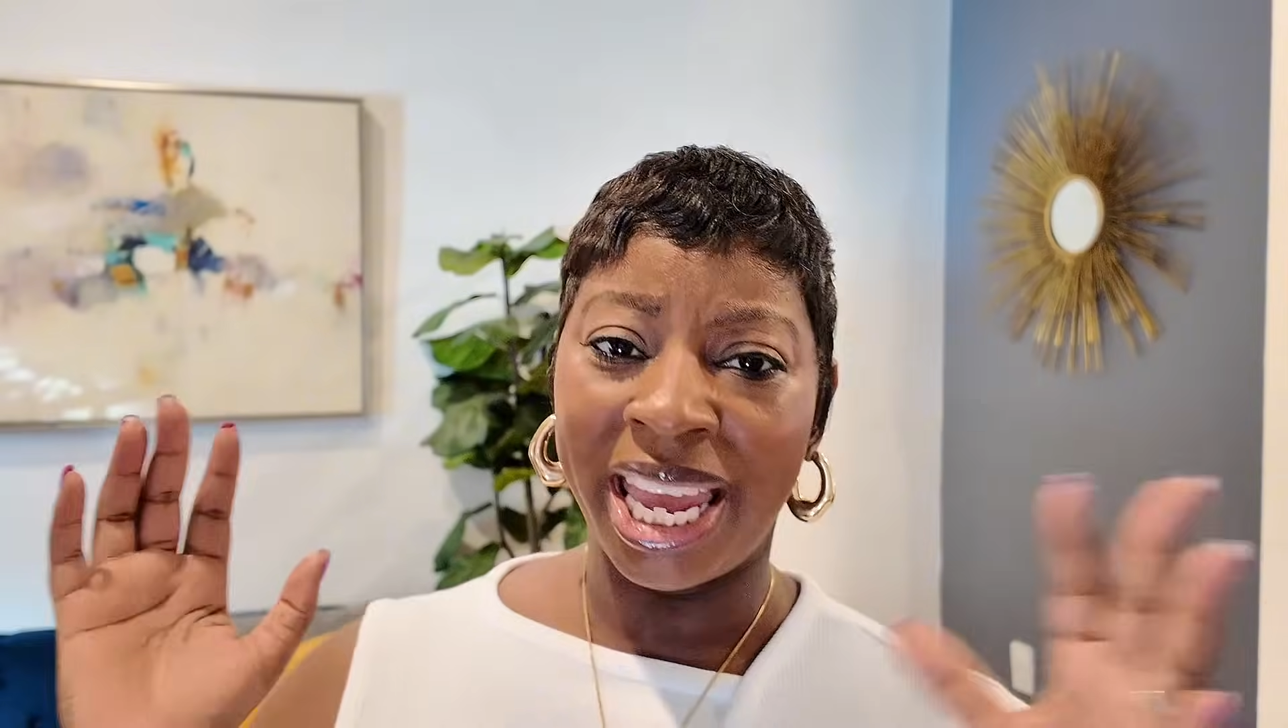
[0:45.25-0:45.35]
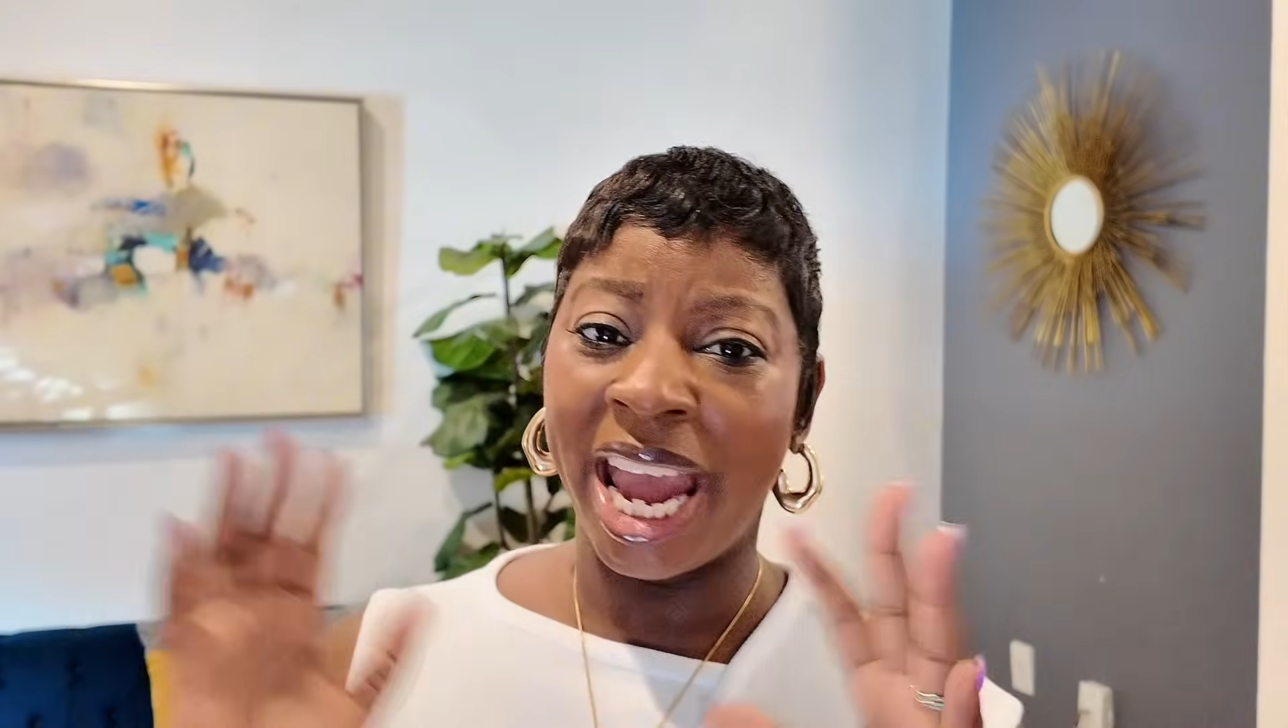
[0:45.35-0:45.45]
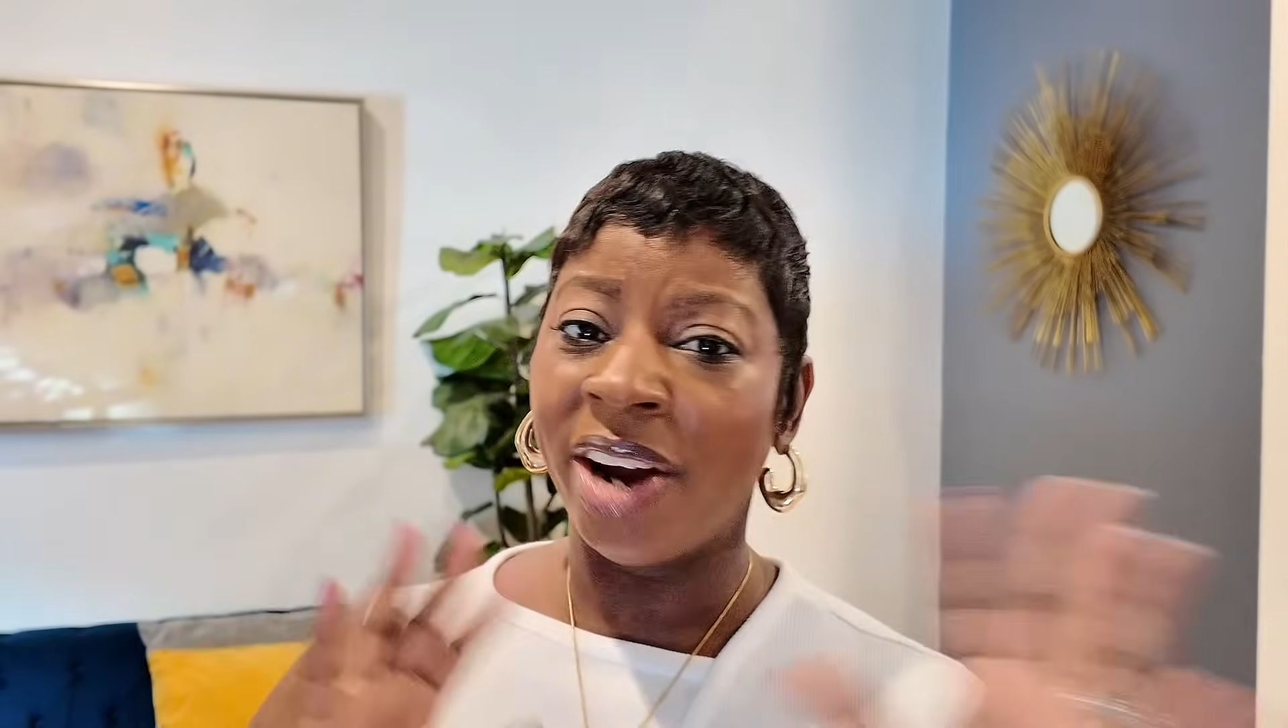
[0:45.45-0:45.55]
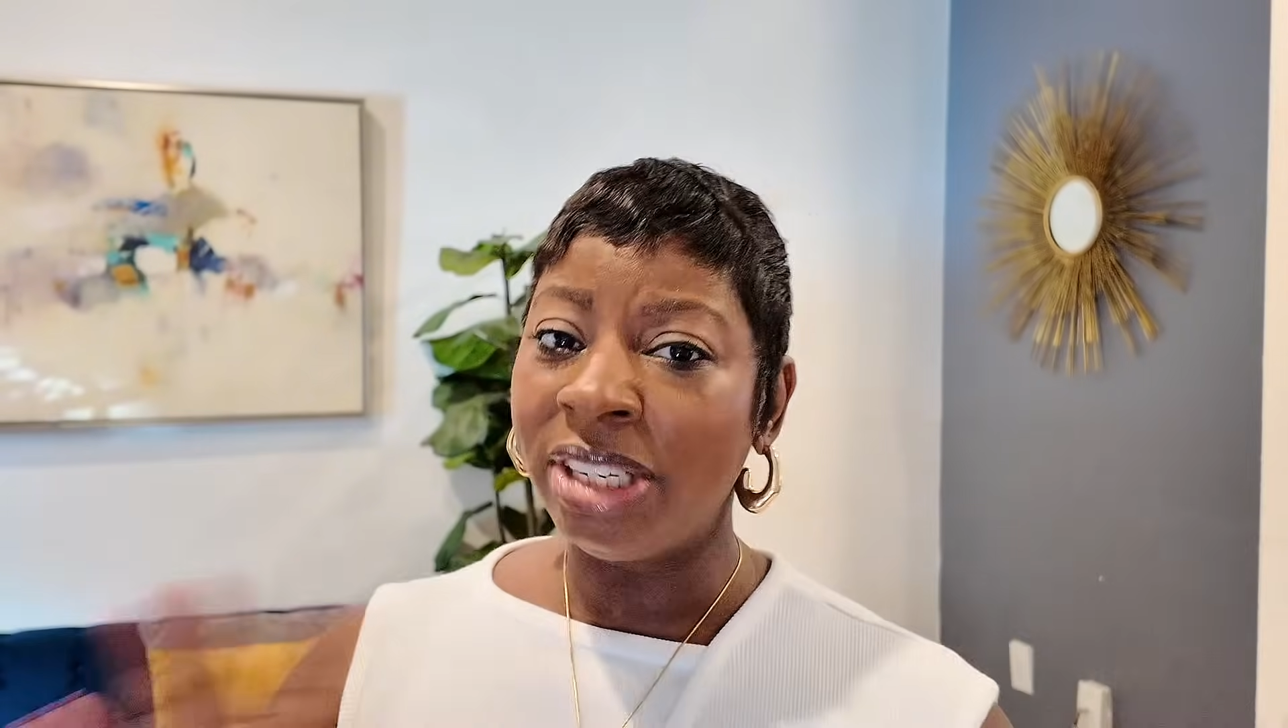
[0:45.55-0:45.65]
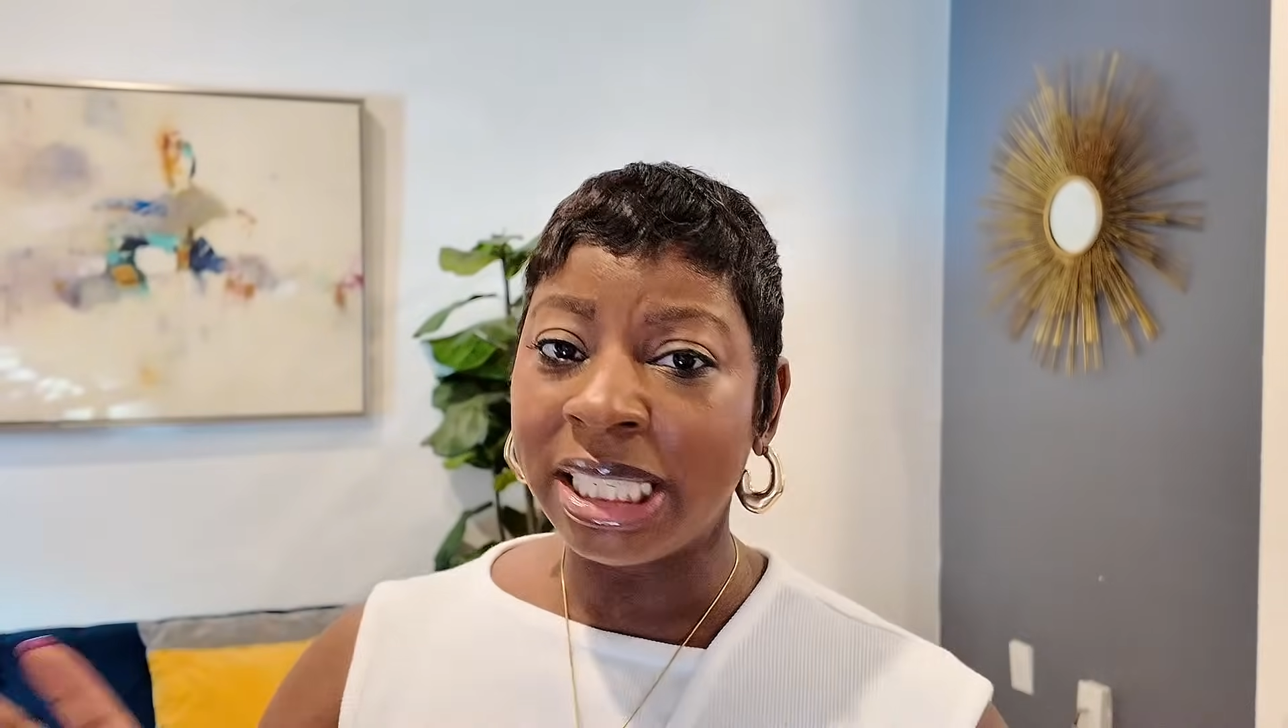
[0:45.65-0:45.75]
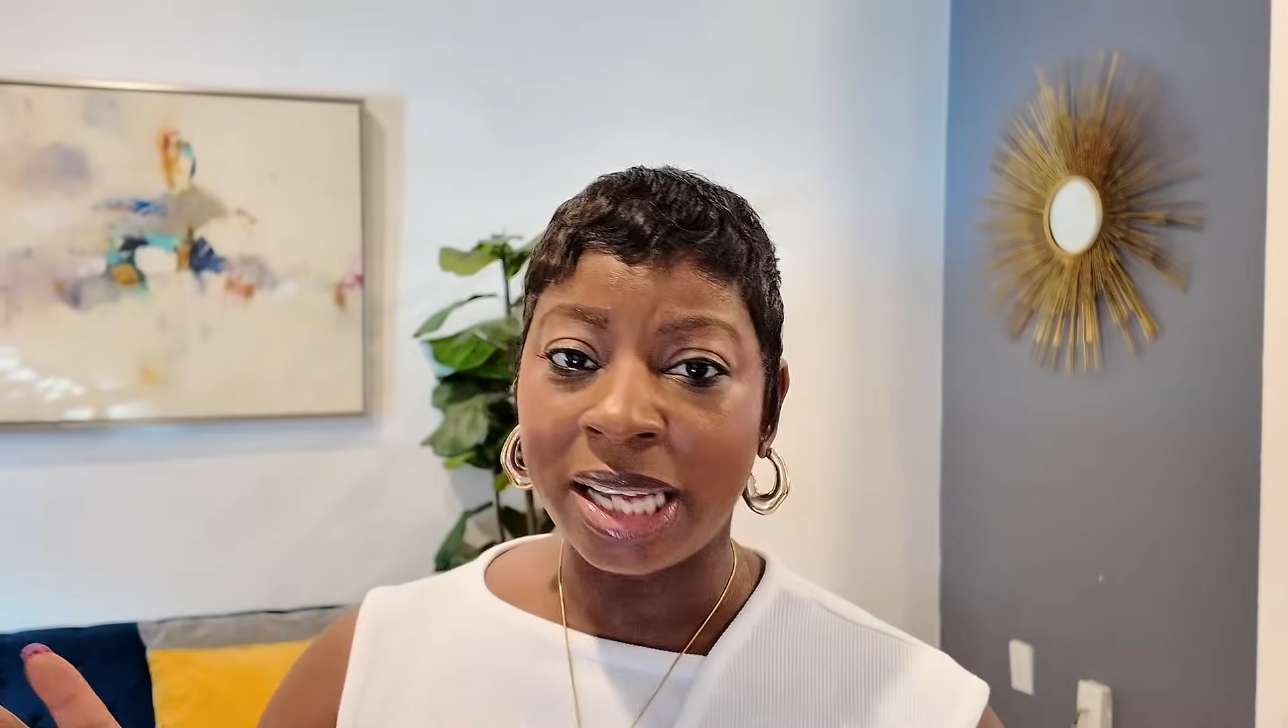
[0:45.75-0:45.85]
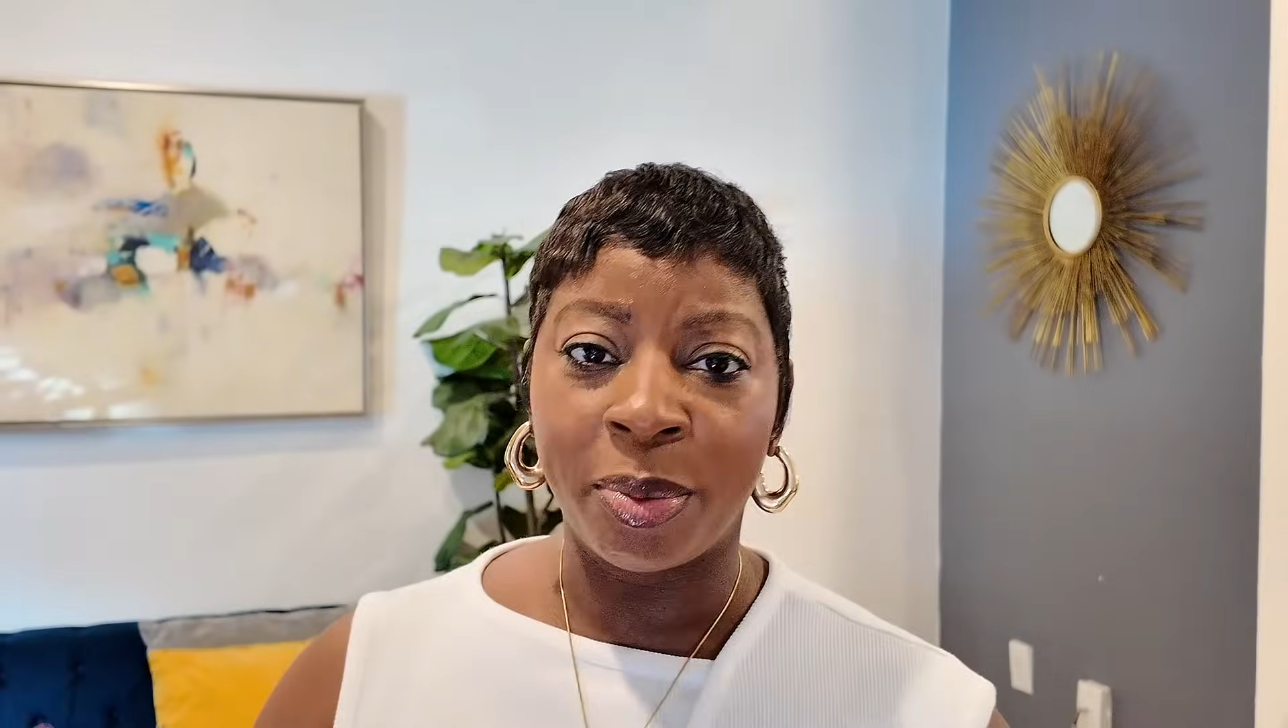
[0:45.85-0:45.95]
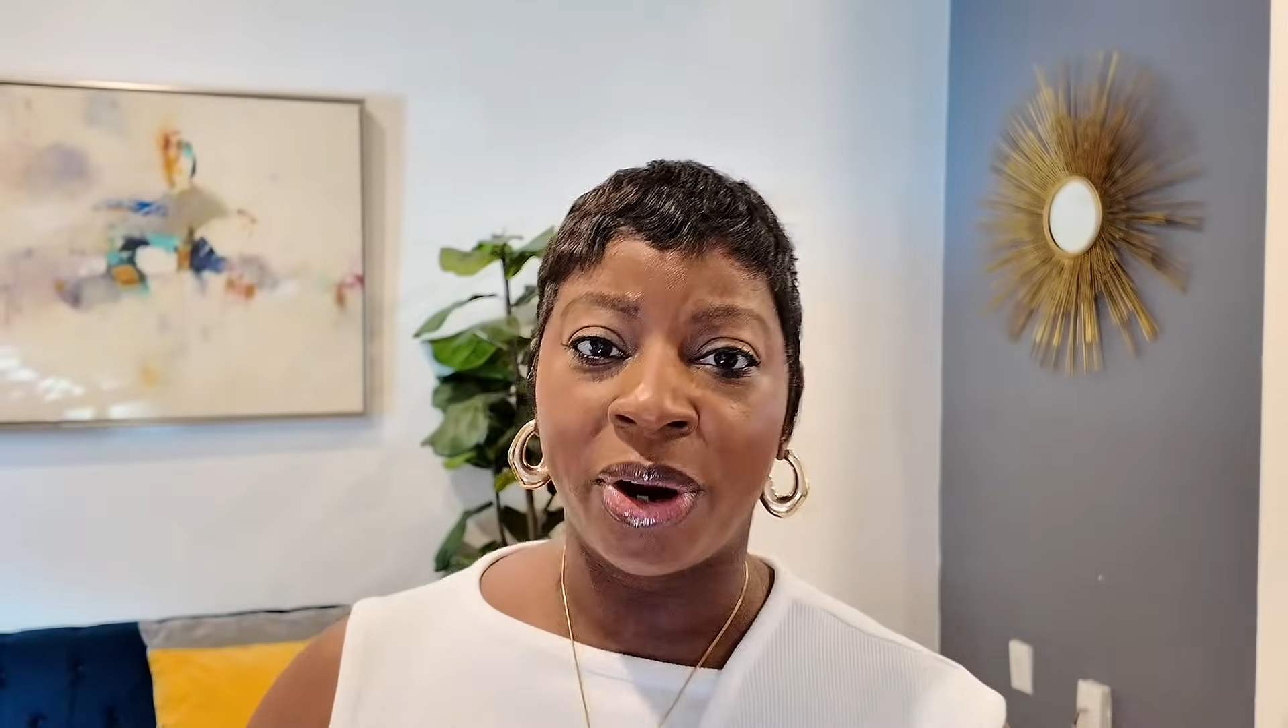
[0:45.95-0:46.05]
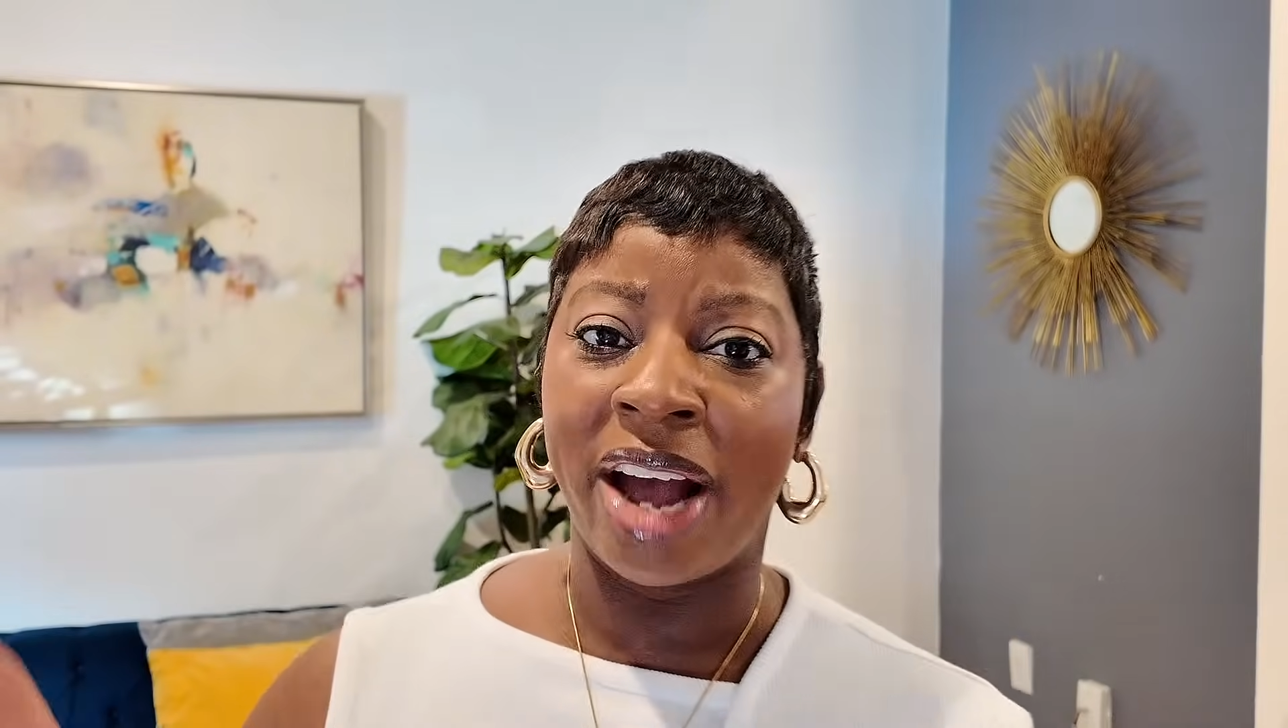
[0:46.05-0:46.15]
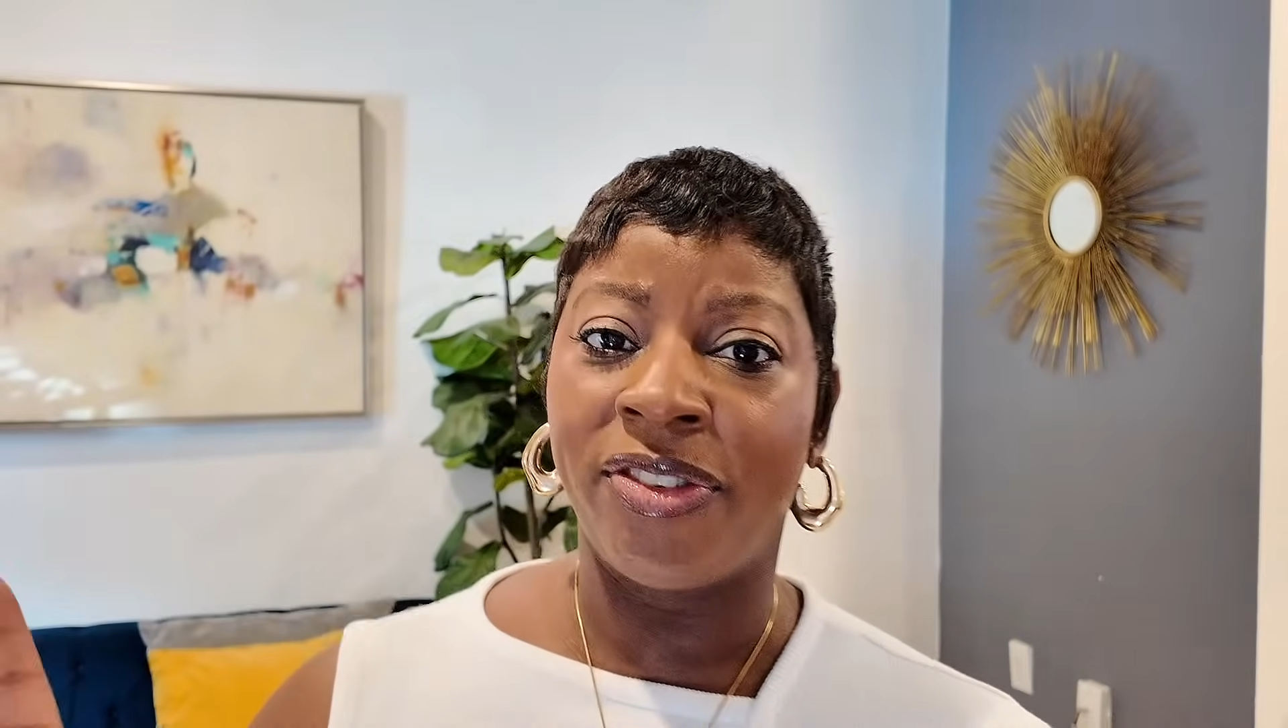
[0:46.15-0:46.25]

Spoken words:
every summer I